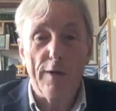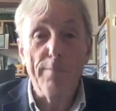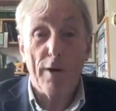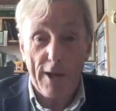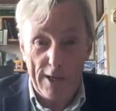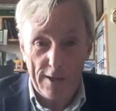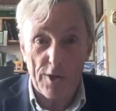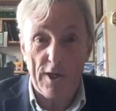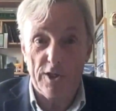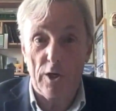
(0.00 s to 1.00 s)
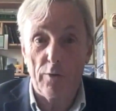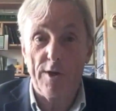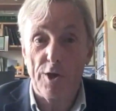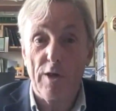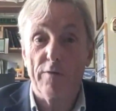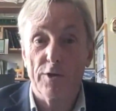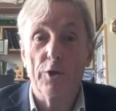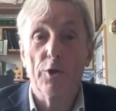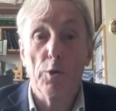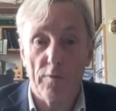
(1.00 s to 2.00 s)
implicated Section
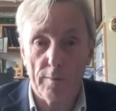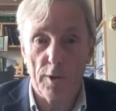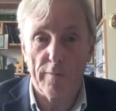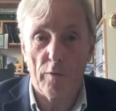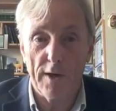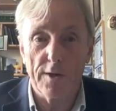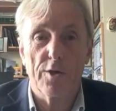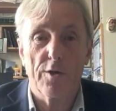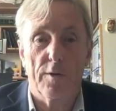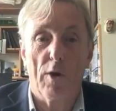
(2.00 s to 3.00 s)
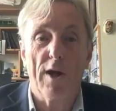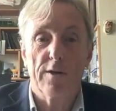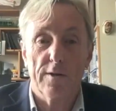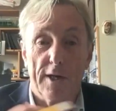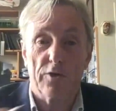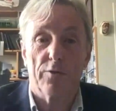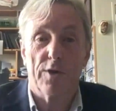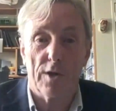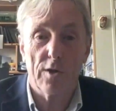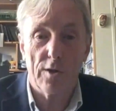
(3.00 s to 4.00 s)
27.2 of the Bill of Rights, the right to natural
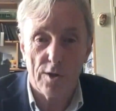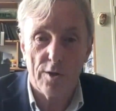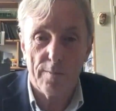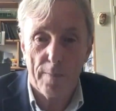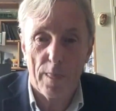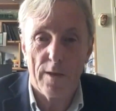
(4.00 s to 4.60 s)
justice,